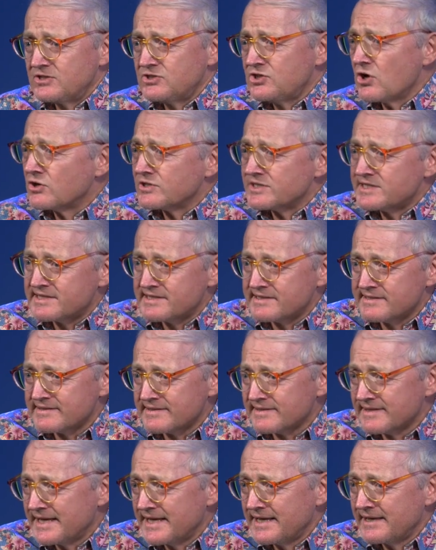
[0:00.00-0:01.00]

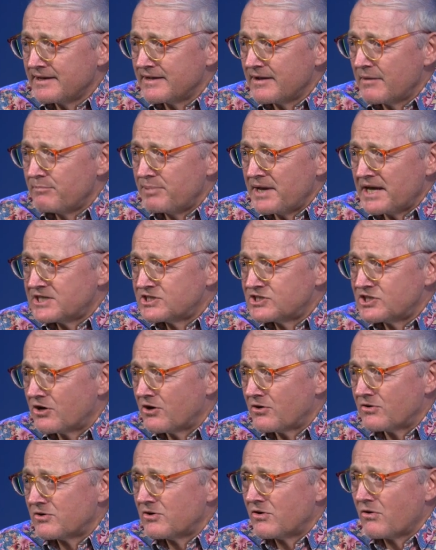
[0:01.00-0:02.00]
dots in a
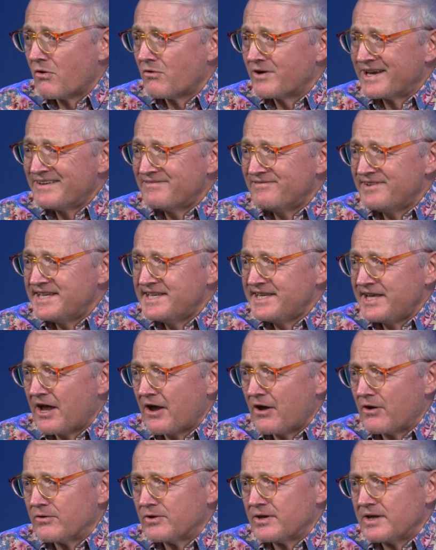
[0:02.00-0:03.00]
picture or in a
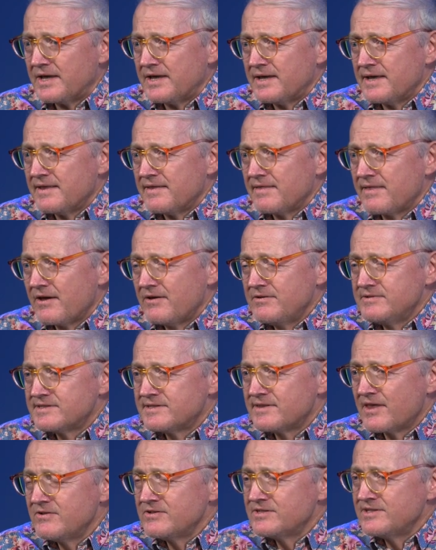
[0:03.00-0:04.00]
video.
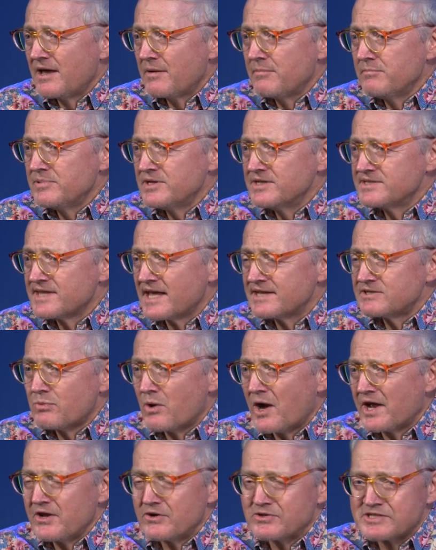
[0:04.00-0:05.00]
Those numbers, that's
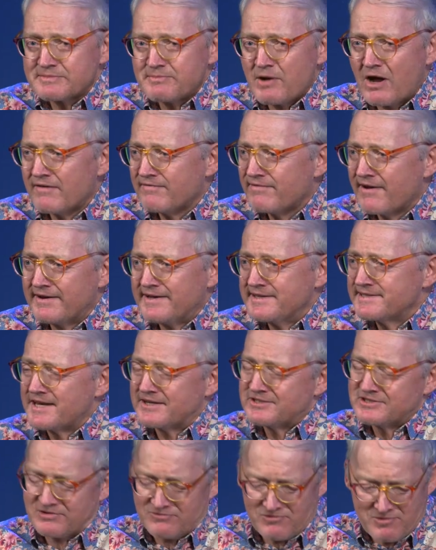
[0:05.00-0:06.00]
why your smartphone is
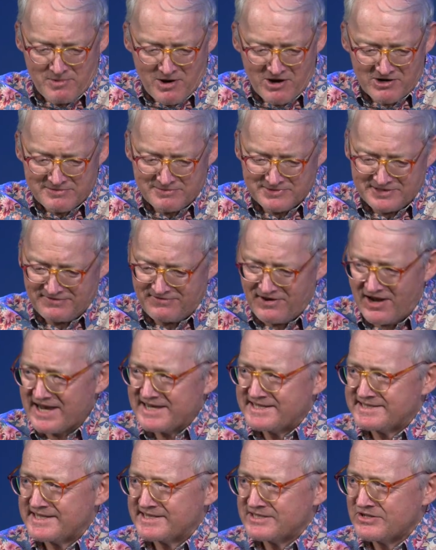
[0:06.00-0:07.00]
such a remarkable
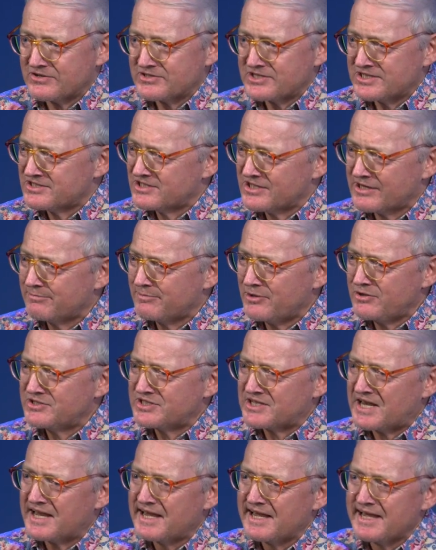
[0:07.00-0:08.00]
device. It's not just a
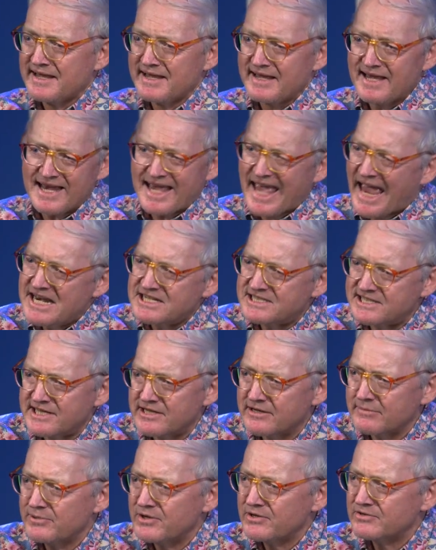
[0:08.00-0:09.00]
computer. Occasionally
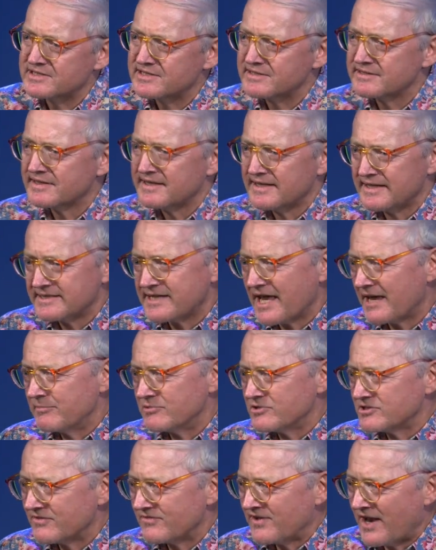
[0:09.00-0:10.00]
computes
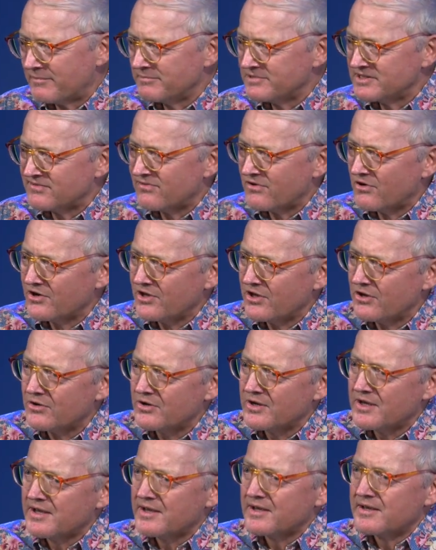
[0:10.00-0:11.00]
tables of numbers for
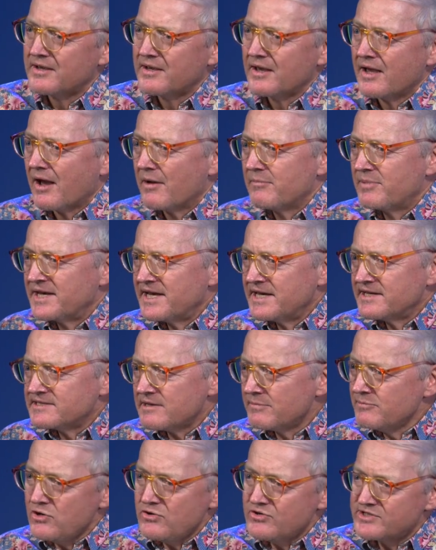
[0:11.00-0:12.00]
you. But it's
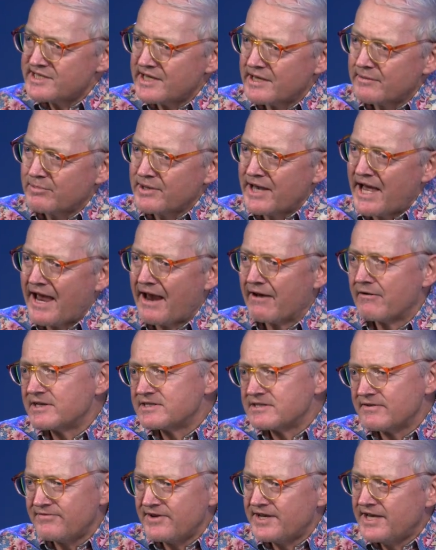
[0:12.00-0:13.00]
a music player,
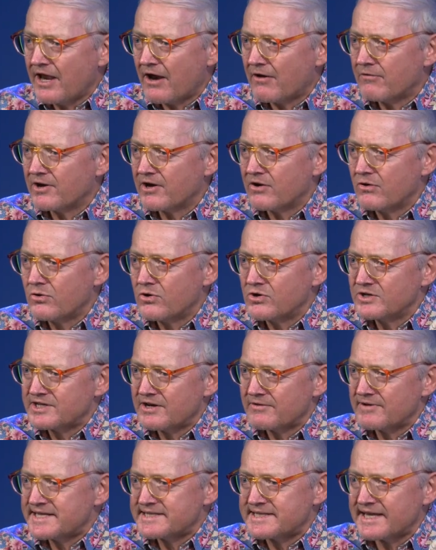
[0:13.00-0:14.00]
it's a video
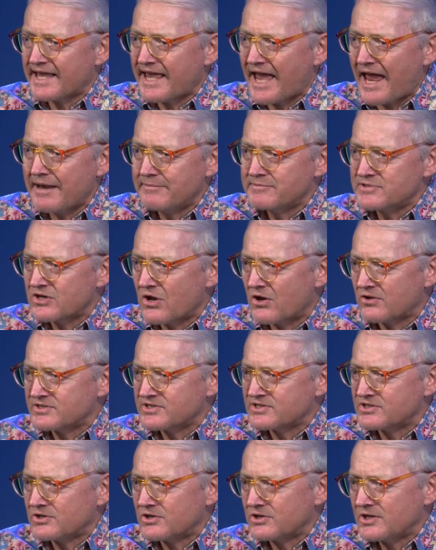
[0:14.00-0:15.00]
recorder, it's a games
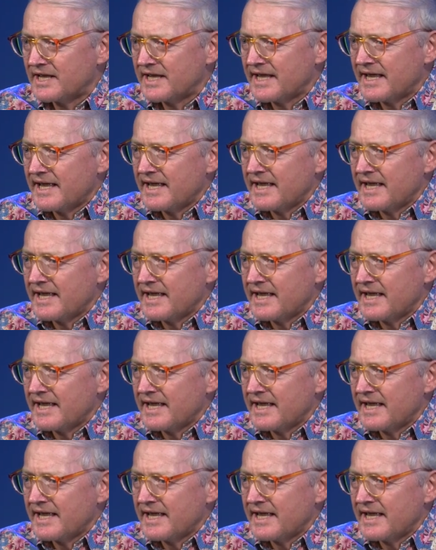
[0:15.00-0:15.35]
console,